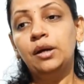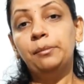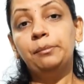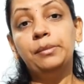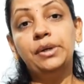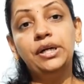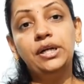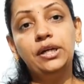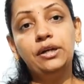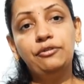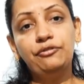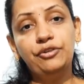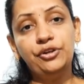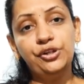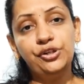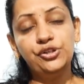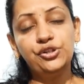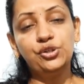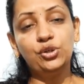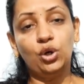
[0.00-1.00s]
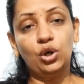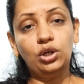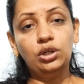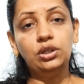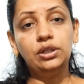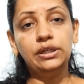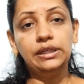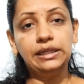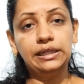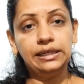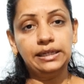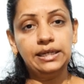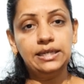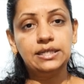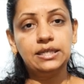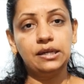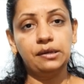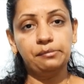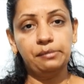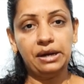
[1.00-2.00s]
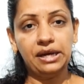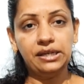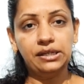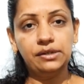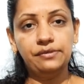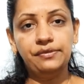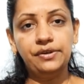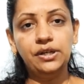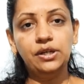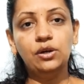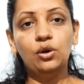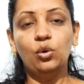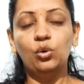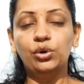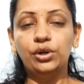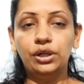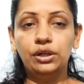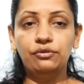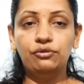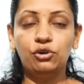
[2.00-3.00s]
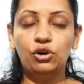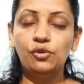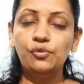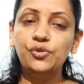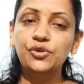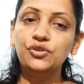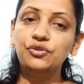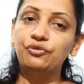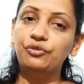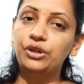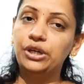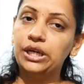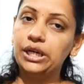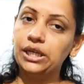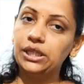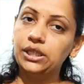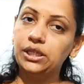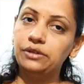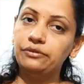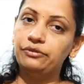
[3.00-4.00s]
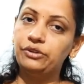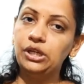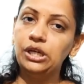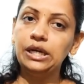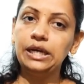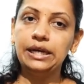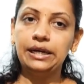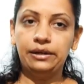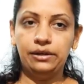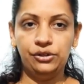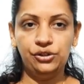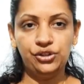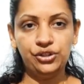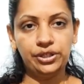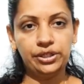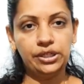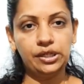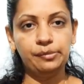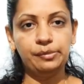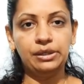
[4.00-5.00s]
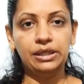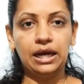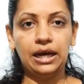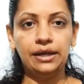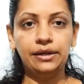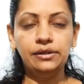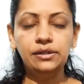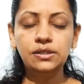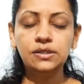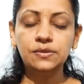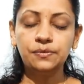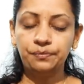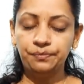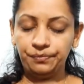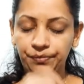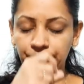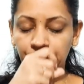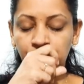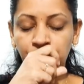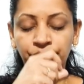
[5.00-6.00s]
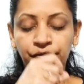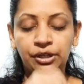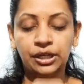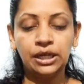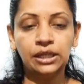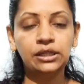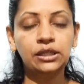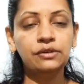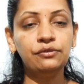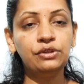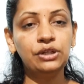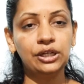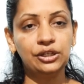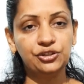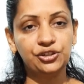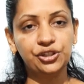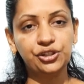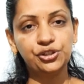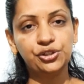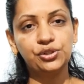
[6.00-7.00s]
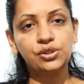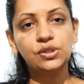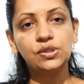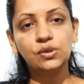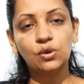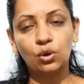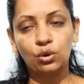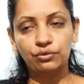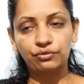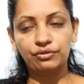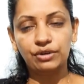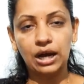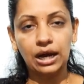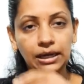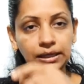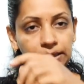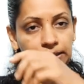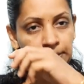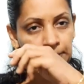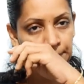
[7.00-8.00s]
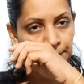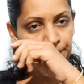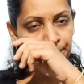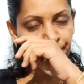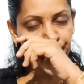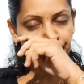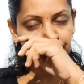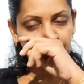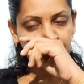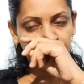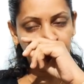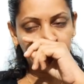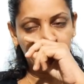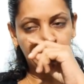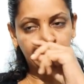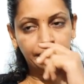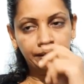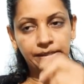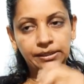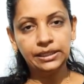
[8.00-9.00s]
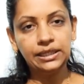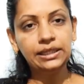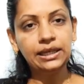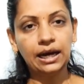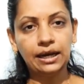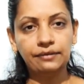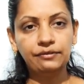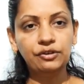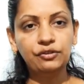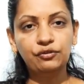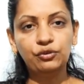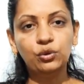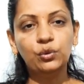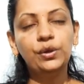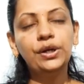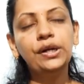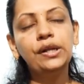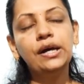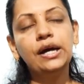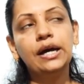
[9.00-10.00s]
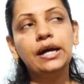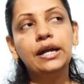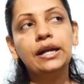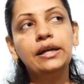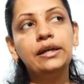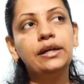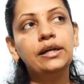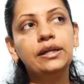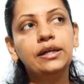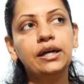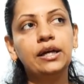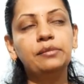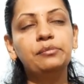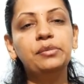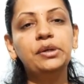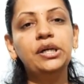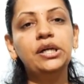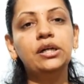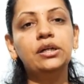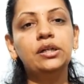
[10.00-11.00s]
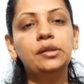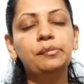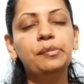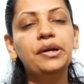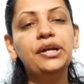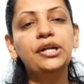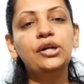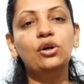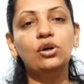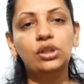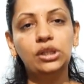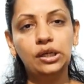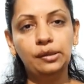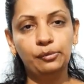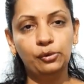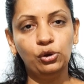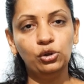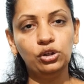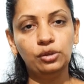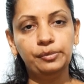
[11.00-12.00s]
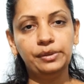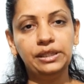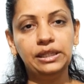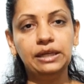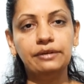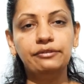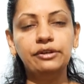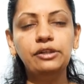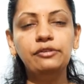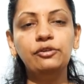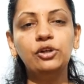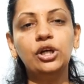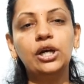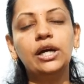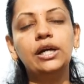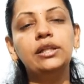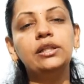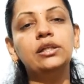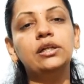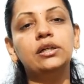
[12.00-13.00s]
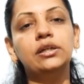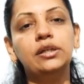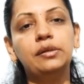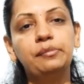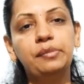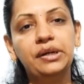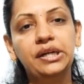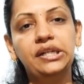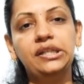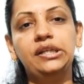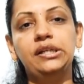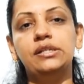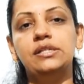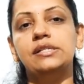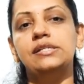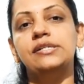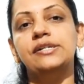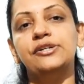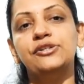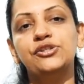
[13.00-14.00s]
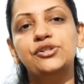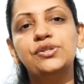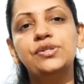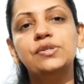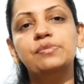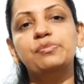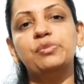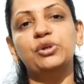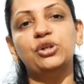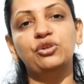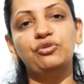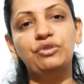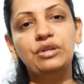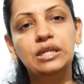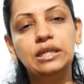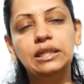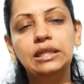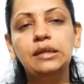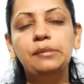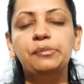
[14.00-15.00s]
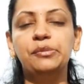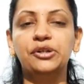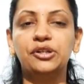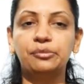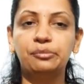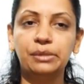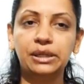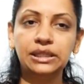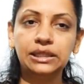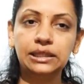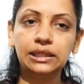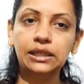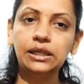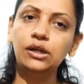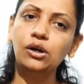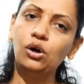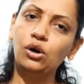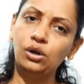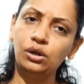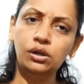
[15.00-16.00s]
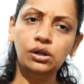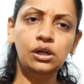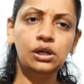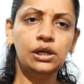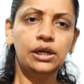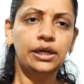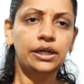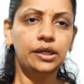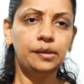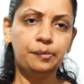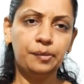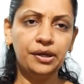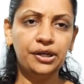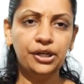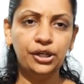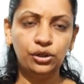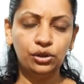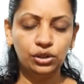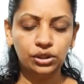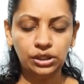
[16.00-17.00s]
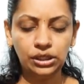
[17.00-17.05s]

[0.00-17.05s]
But if it is not increasing, by giving oral forms, we can give the injectable ions. We can give the injections of iron in IV fluid, and it can be, depending on the hemoglobin level, we can repeat these injections per weekly, per monthly, or depending on